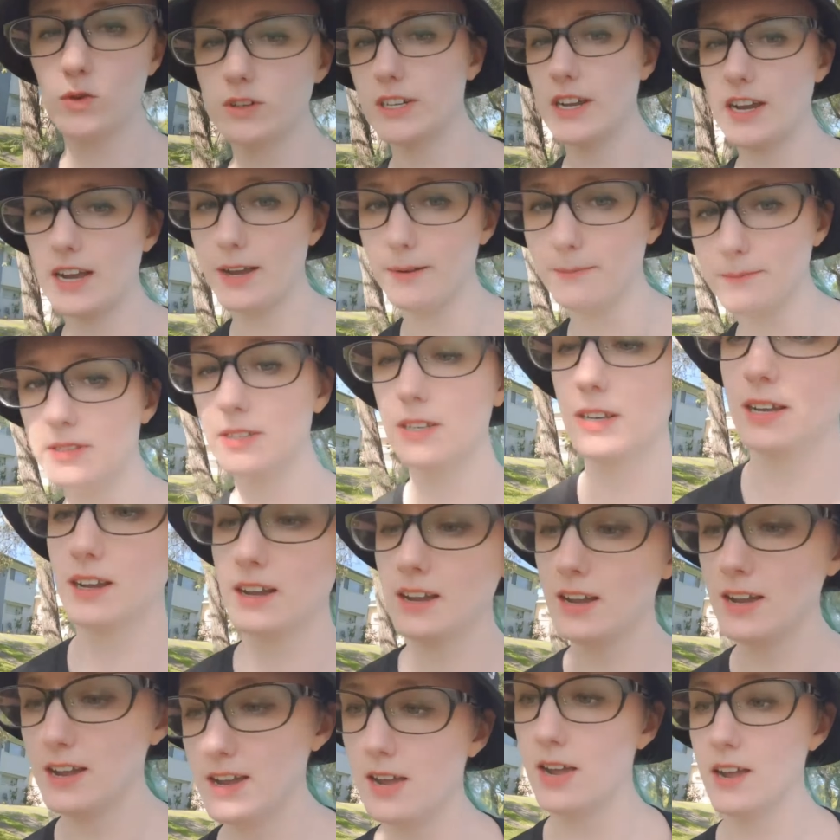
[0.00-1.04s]
times
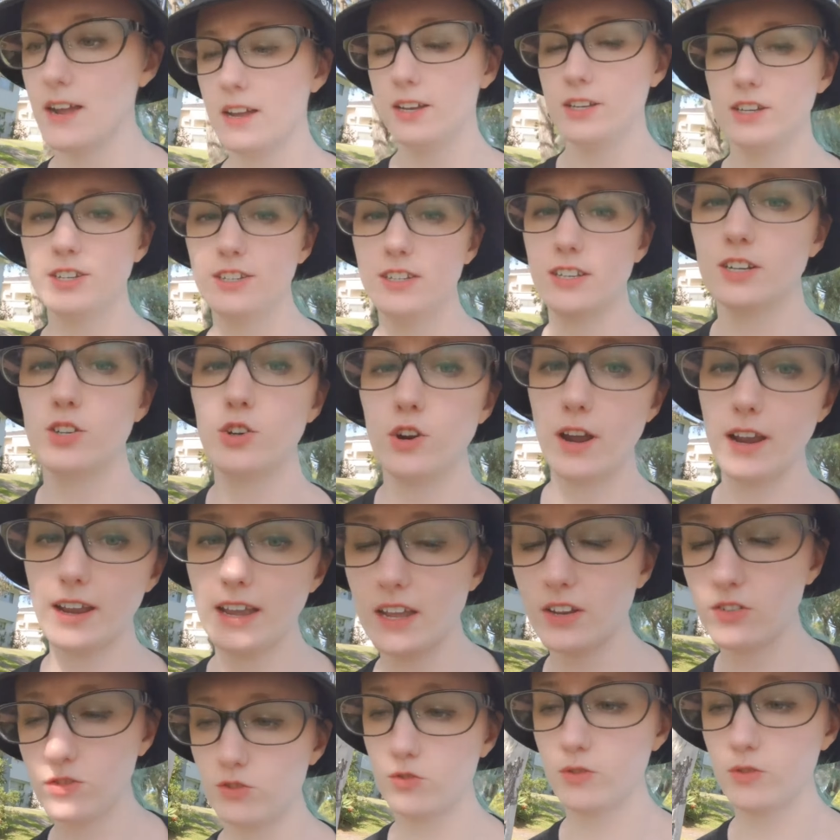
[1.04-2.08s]
just to try and
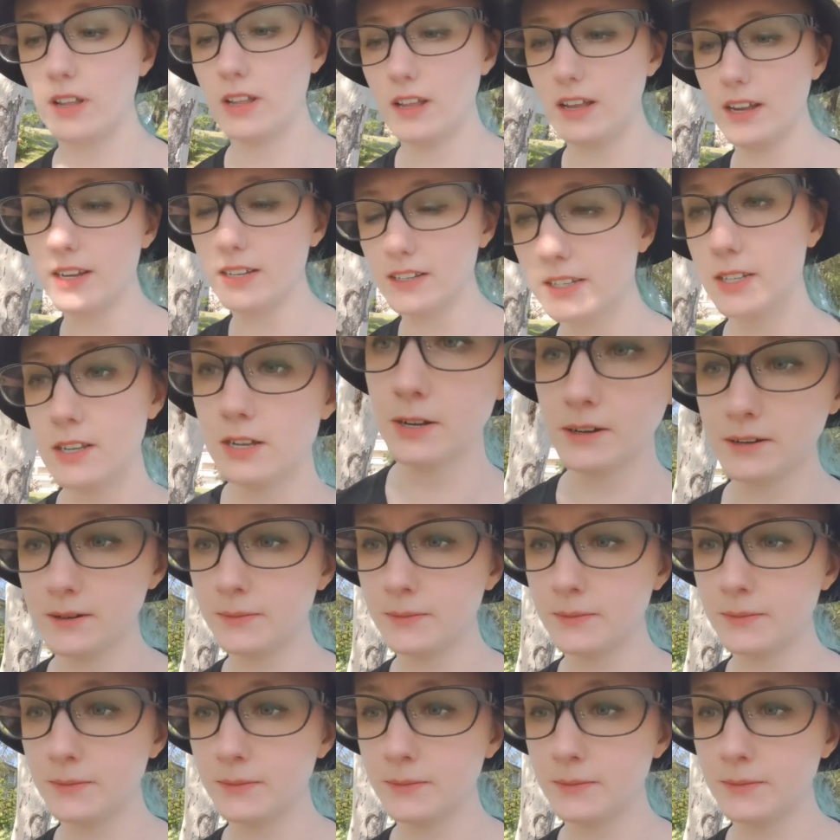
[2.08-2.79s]
get straight lines.